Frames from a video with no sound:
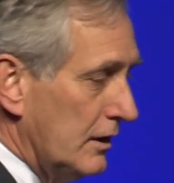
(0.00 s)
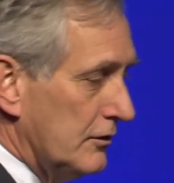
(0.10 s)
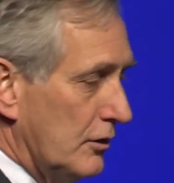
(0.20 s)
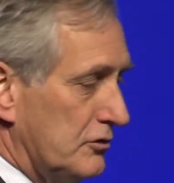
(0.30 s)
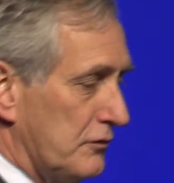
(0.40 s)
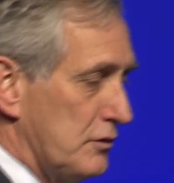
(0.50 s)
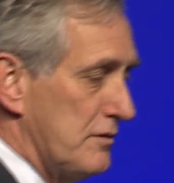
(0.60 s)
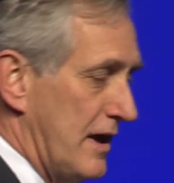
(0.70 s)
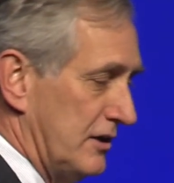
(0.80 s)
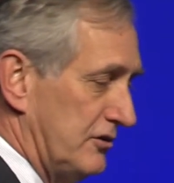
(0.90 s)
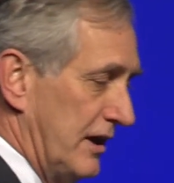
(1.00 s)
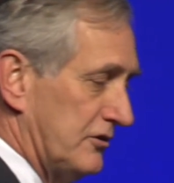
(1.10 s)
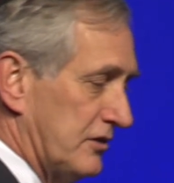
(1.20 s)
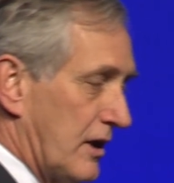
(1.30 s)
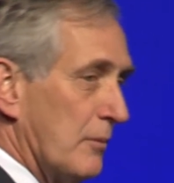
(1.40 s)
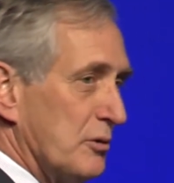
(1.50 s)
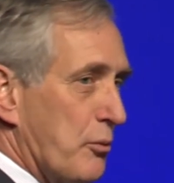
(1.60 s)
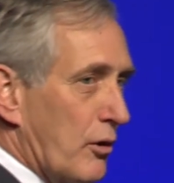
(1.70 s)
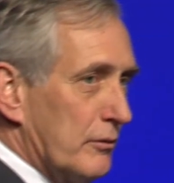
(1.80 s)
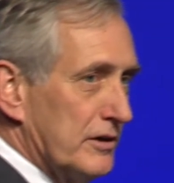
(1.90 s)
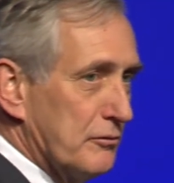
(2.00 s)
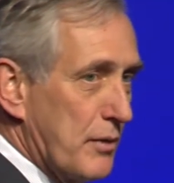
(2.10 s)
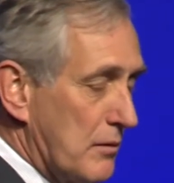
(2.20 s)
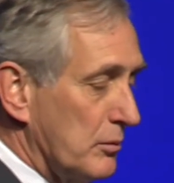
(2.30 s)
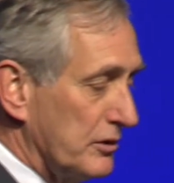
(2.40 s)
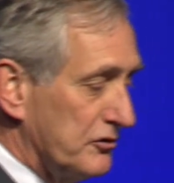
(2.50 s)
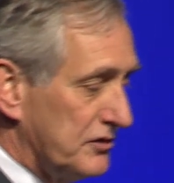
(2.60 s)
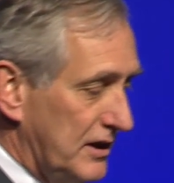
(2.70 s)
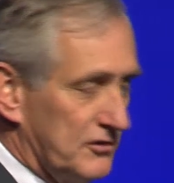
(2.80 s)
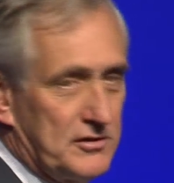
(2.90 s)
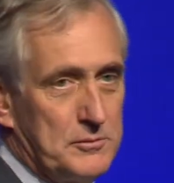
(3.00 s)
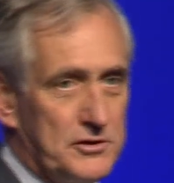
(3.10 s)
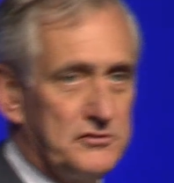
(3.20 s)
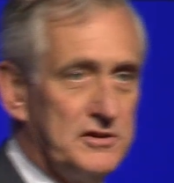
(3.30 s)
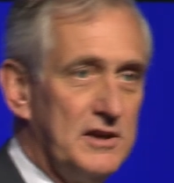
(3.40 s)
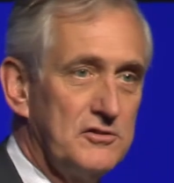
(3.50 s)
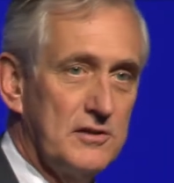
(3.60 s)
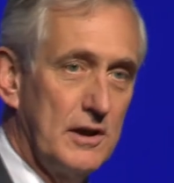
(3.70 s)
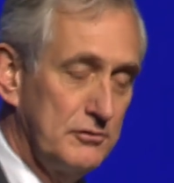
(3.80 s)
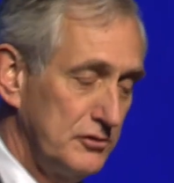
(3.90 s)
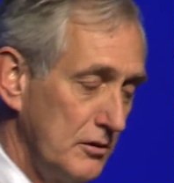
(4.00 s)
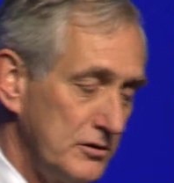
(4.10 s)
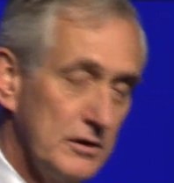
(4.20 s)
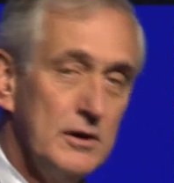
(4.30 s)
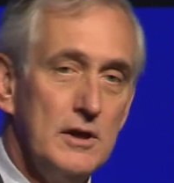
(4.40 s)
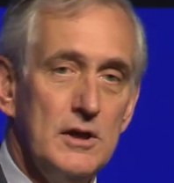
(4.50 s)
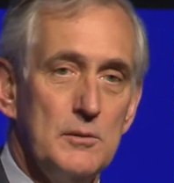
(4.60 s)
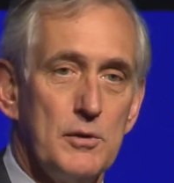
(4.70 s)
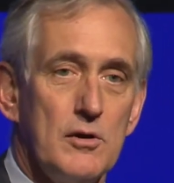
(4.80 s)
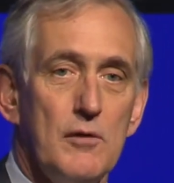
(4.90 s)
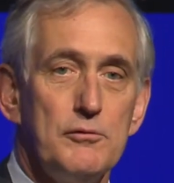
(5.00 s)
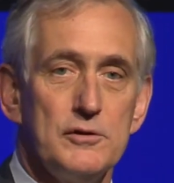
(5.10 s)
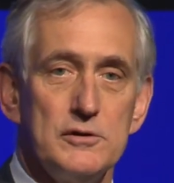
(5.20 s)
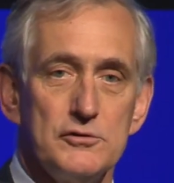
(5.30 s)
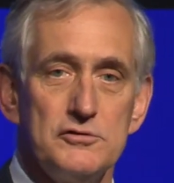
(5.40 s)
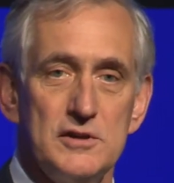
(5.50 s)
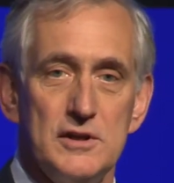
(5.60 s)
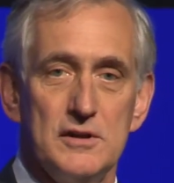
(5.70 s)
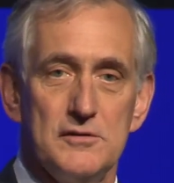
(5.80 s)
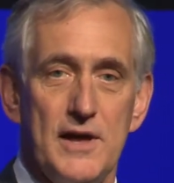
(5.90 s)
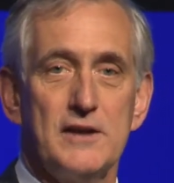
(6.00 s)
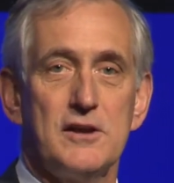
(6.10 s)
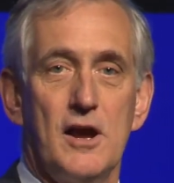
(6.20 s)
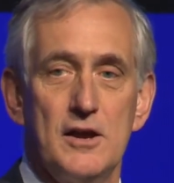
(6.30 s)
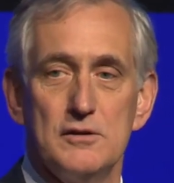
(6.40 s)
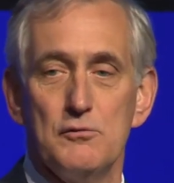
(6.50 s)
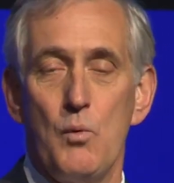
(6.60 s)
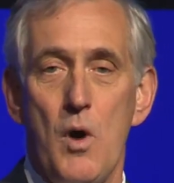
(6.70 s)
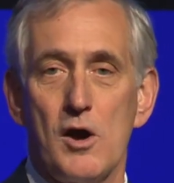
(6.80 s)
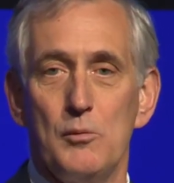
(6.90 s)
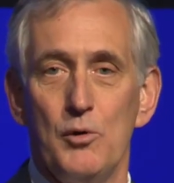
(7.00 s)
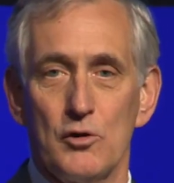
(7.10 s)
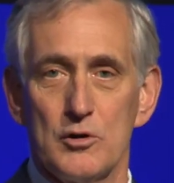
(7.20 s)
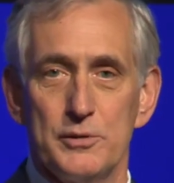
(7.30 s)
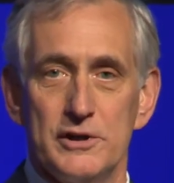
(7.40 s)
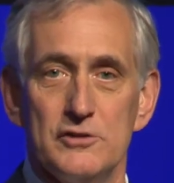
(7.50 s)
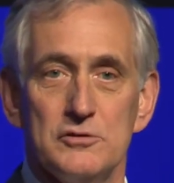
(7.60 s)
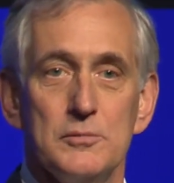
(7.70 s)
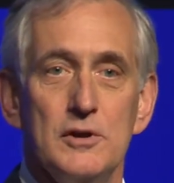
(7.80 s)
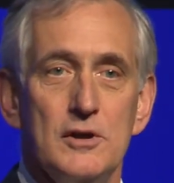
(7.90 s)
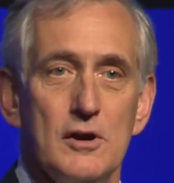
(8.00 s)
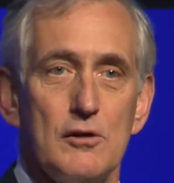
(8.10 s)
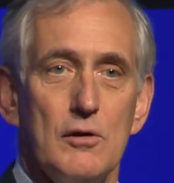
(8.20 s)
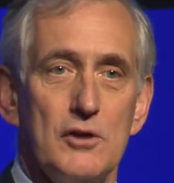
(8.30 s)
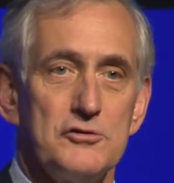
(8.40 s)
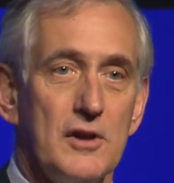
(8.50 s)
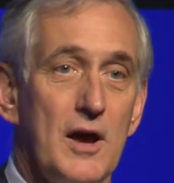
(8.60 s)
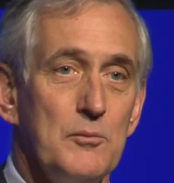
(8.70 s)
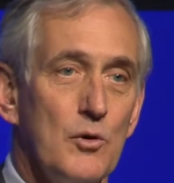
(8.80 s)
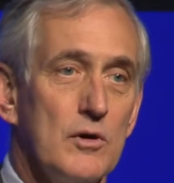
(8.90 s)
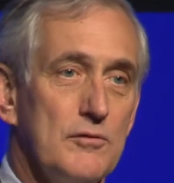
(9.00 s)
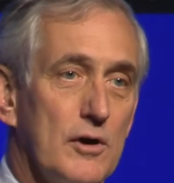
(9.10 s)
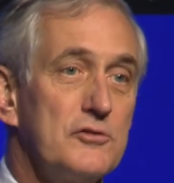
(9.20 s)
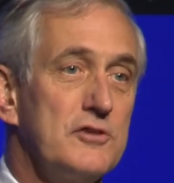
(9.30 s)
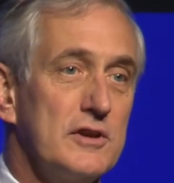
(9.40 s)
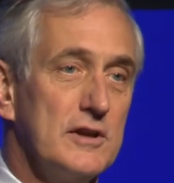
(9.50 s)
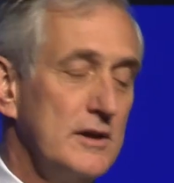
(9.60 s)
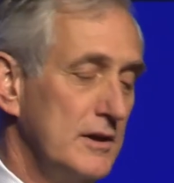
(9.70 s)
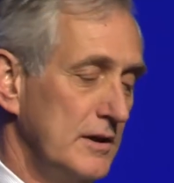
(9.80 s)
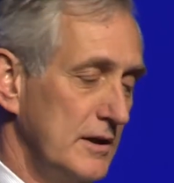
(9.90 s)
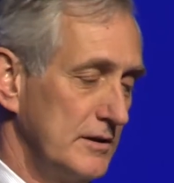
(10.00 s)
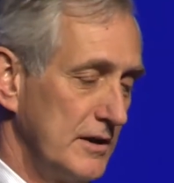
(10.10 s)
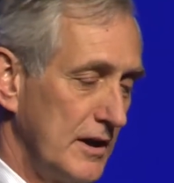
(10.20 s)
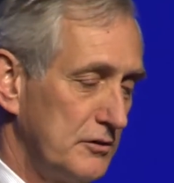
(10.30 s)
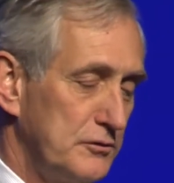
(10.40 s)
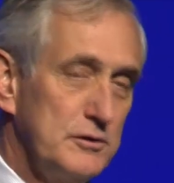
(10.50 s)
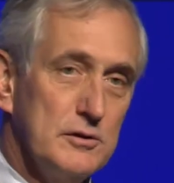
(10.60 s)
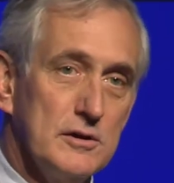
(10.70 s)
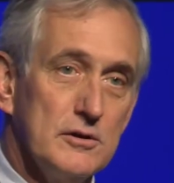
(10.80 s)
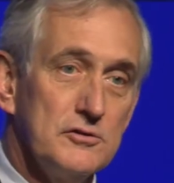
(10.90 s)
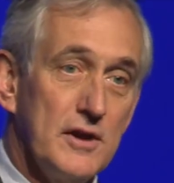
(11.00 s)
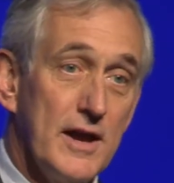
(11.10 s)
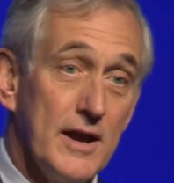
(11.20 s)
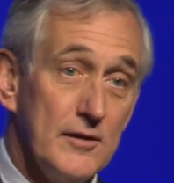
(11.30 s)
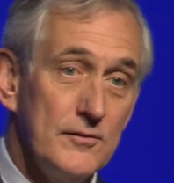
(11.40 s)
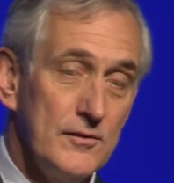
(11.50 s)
Those of you who had a chance to come to Portland have probably seen some of the scenes that I've shown you, but hopefully you'll see that kind of walkable urbanism across a lot more of our city in the next few years ahead.